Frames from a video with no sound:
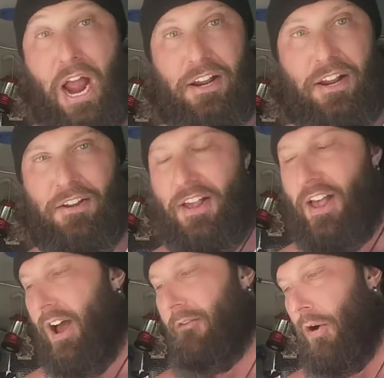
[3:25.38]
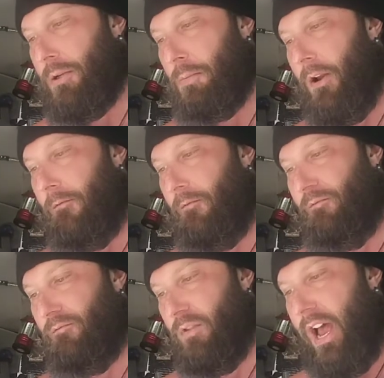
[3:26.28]
crack. I've always been a,
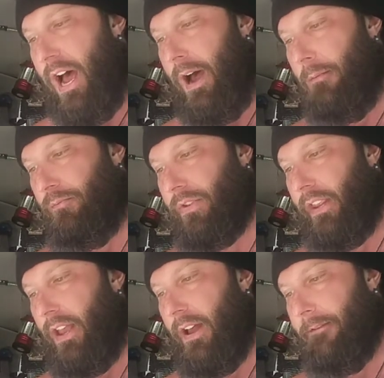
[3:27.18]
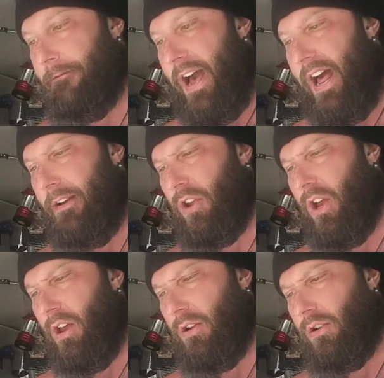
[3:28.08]
uh, a fan of
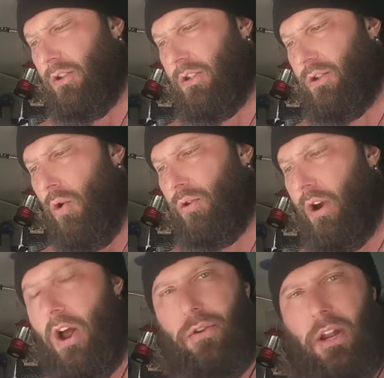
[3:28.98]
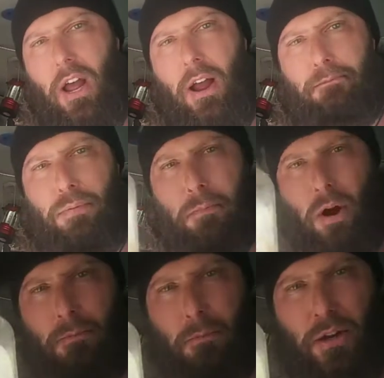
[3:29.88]
the stone ground uh,
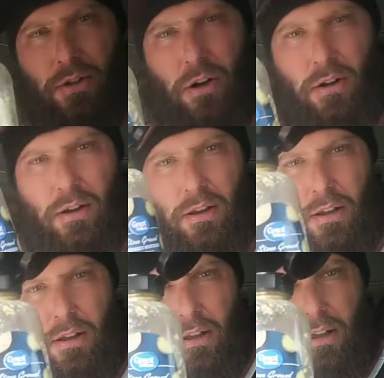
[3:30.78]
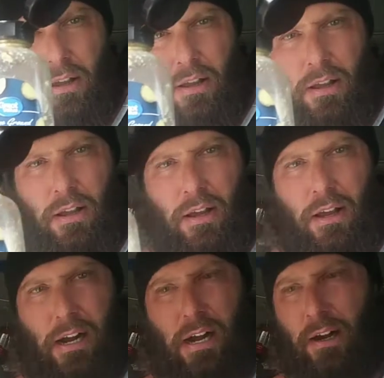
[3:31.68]
prepared mustard.
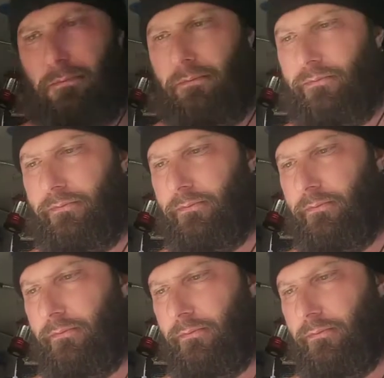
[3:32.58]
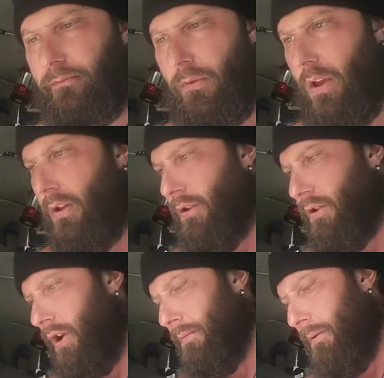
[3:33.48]
Um,
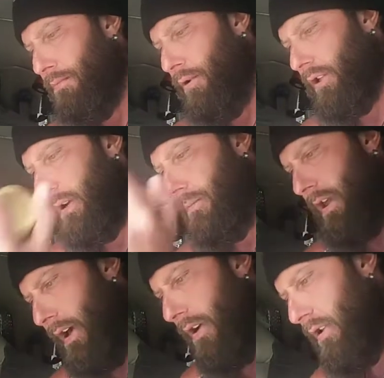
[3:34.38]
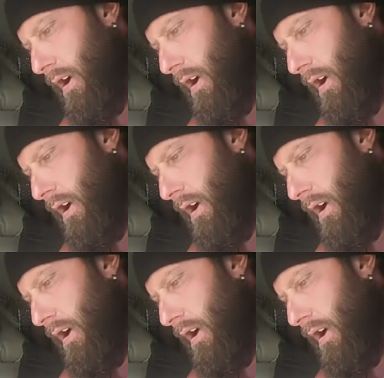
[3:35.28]
so I'm going to put some of that